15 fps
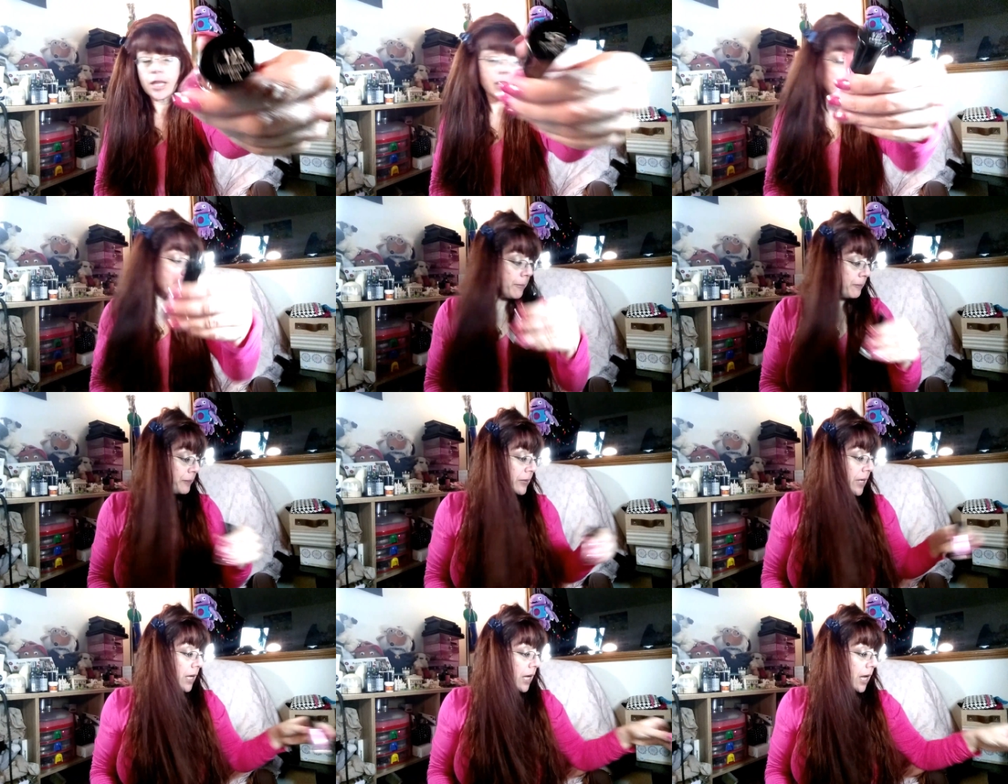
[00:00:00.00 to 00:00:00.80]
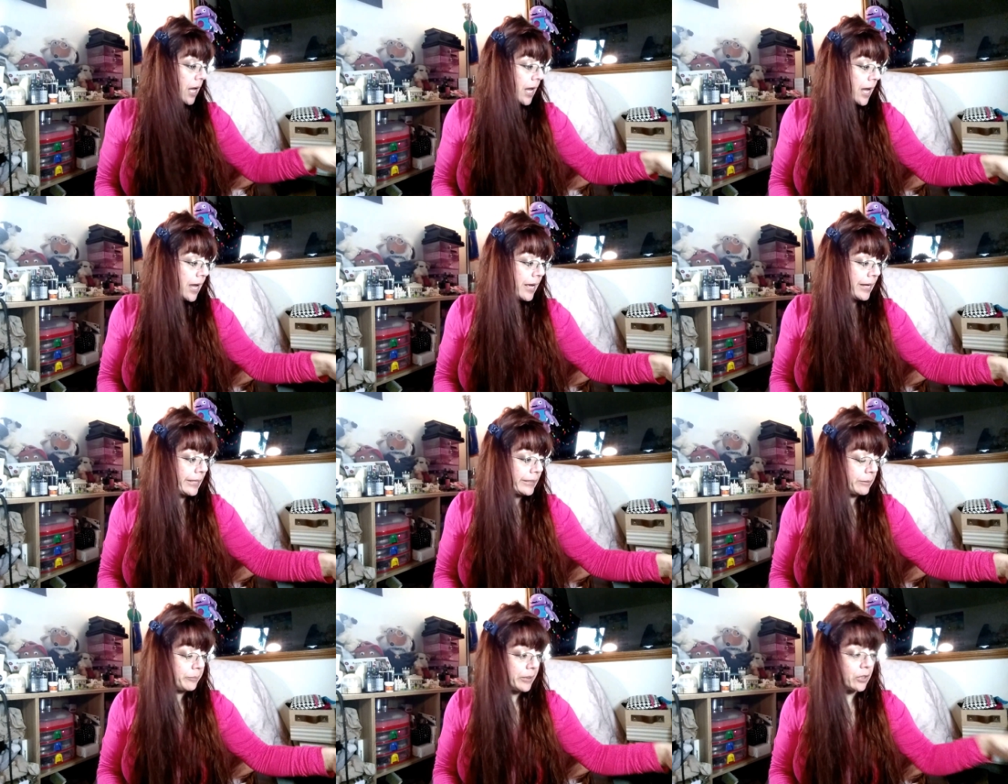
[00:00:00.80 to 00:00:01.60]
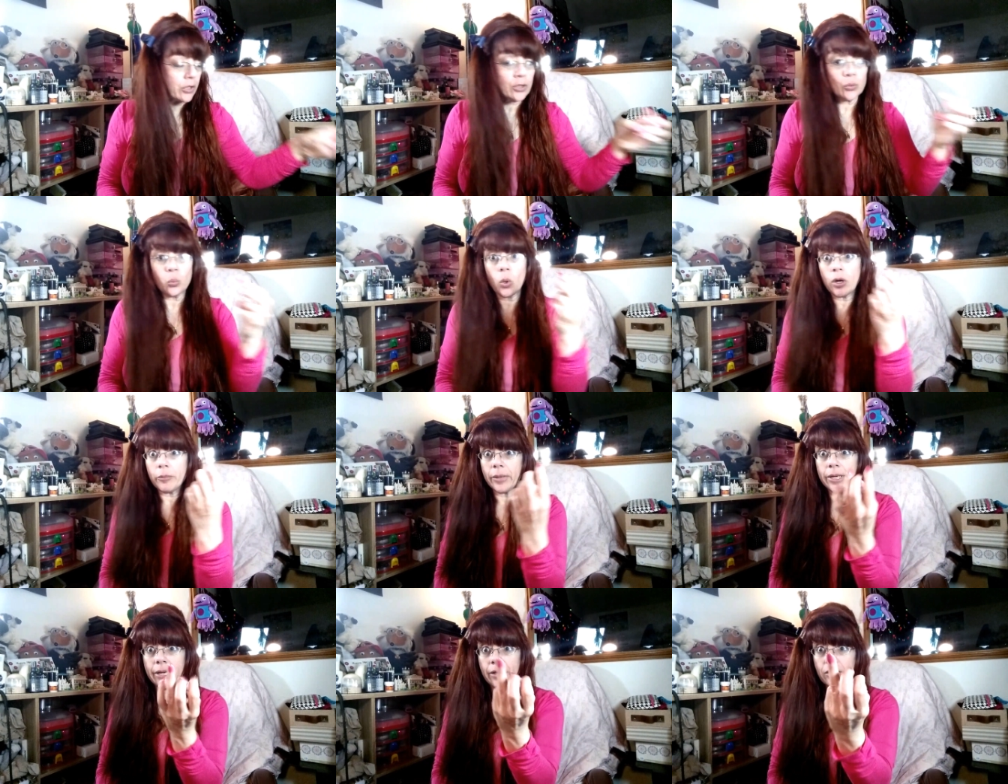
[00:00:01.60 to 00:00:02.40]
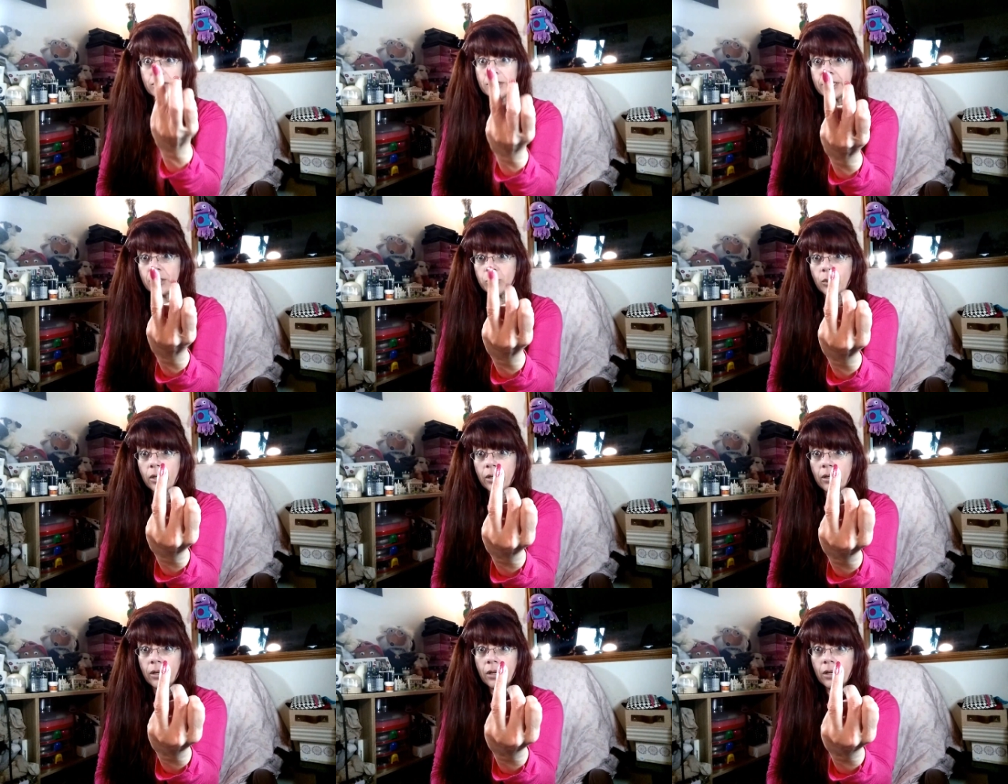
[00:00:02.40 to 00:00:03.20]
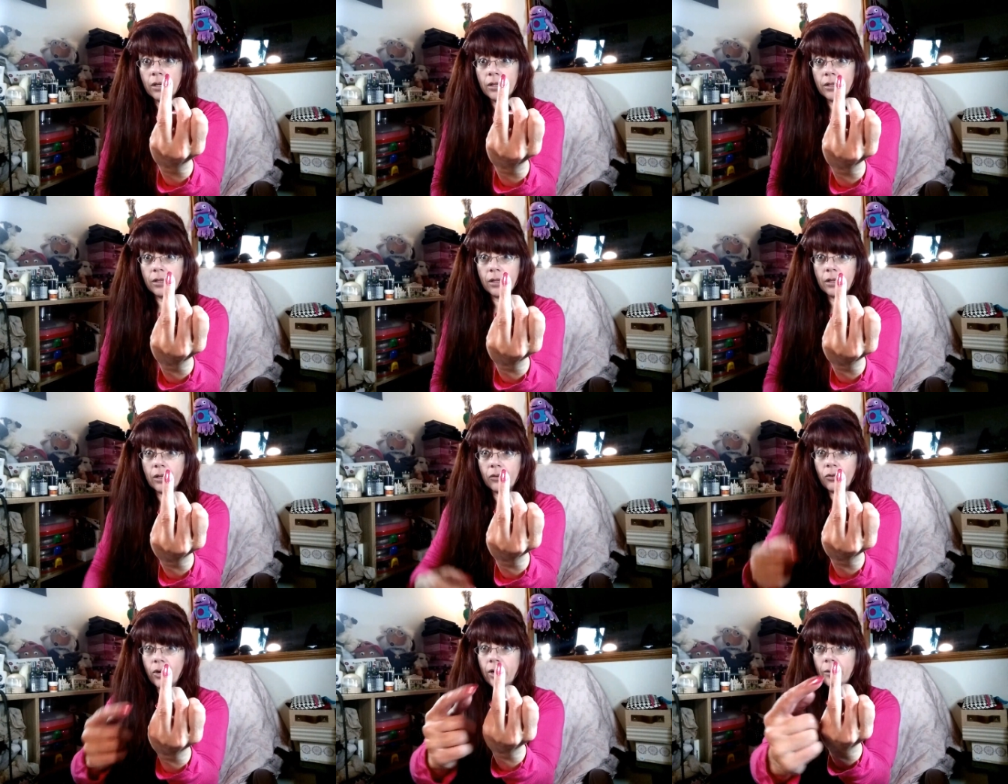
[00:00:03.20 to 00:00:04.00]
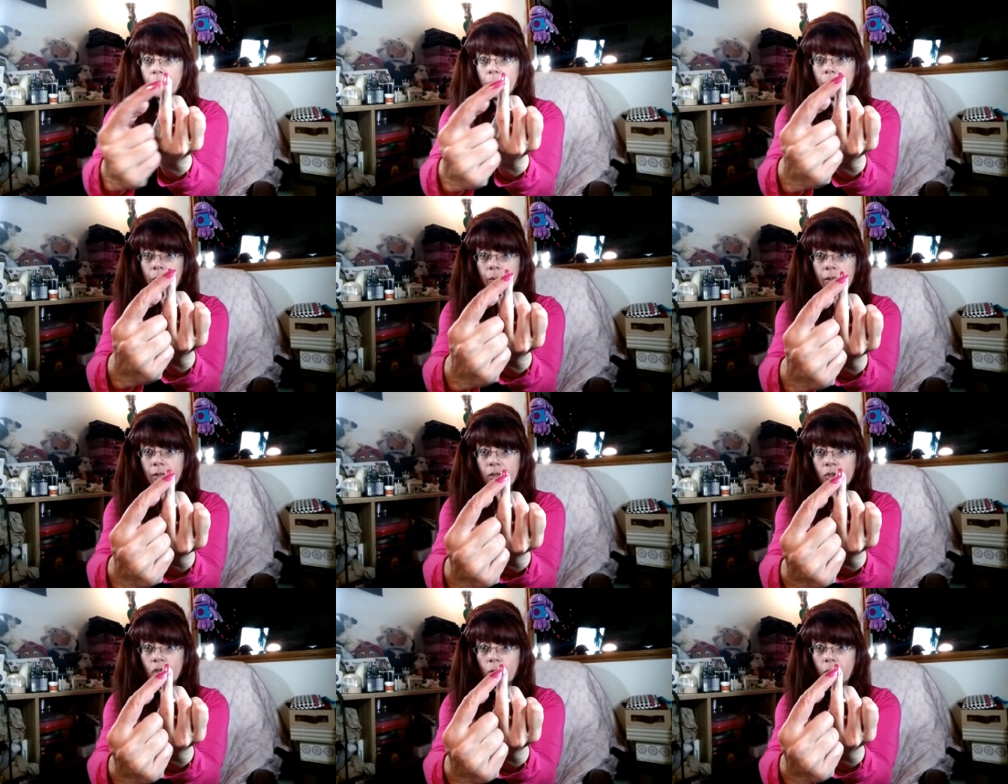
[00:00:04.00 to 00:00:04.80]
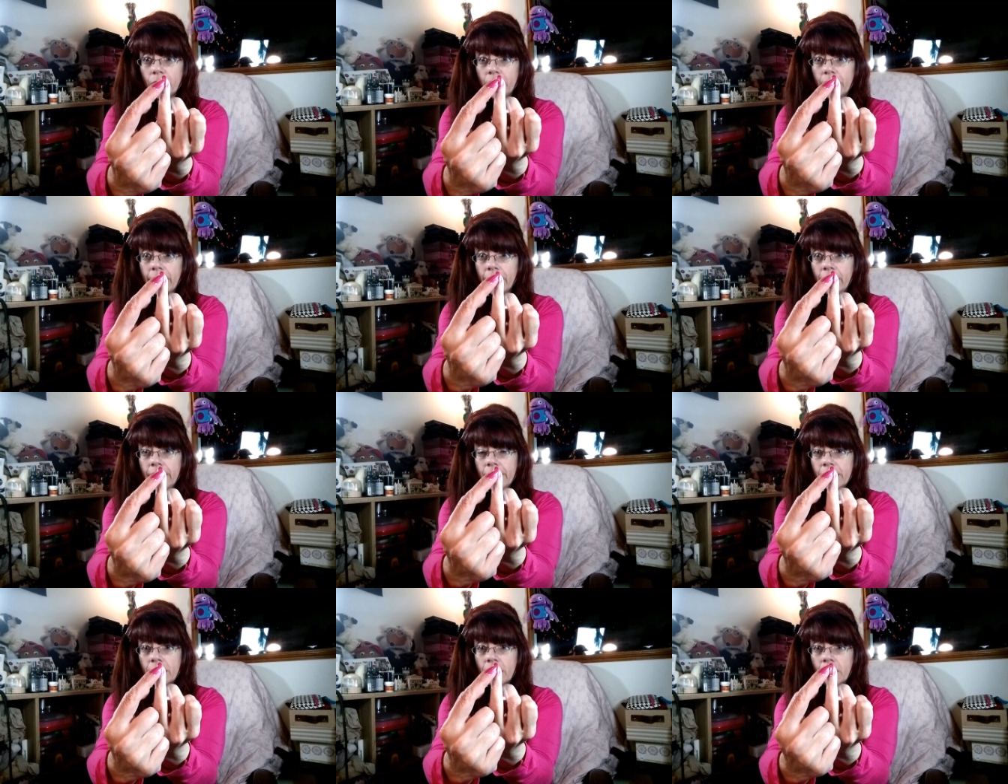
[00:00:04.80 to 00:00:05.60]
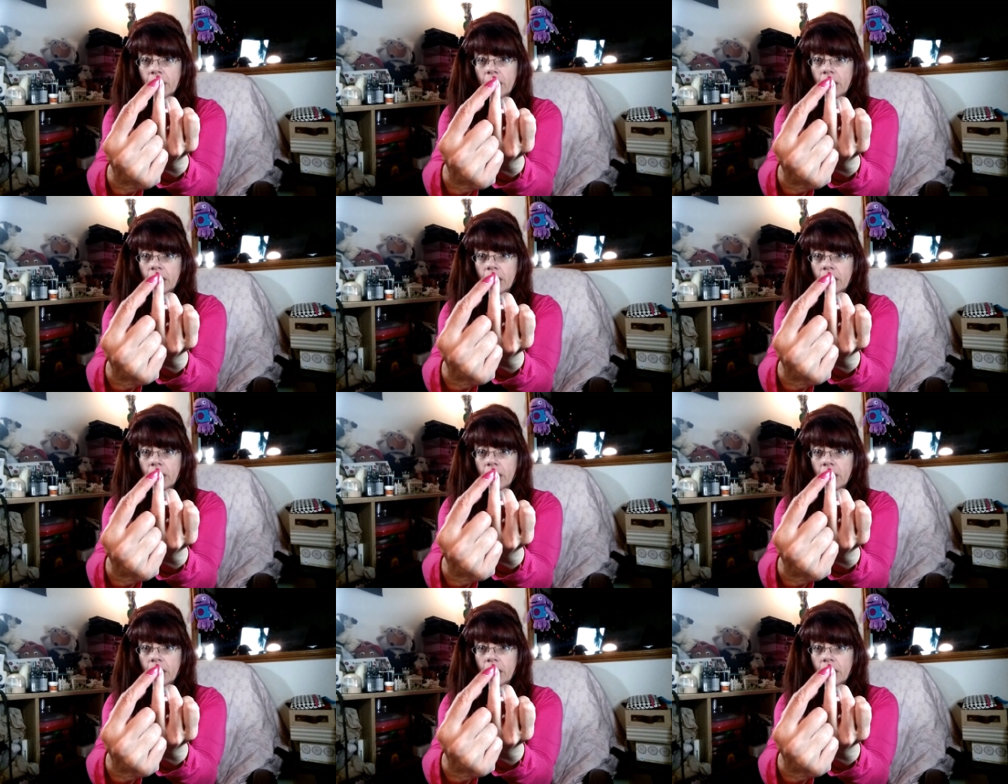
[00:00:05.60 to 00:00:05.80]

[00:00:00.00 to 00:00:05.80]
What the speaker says: There. And because one of my nails, this one, right at the top where the nail is,